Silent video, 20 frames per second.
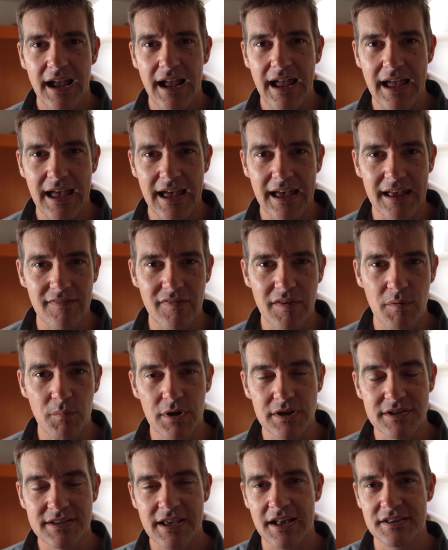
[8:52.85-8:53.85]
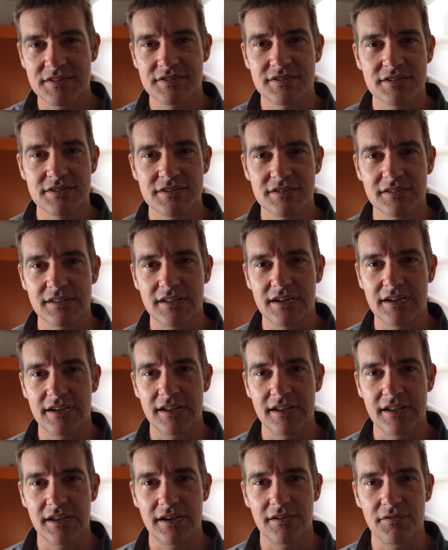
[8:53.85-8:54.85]
and then we test the
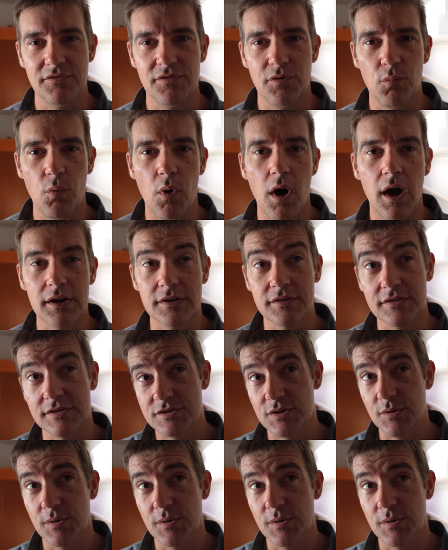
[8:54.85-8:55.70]
salinity of the water that's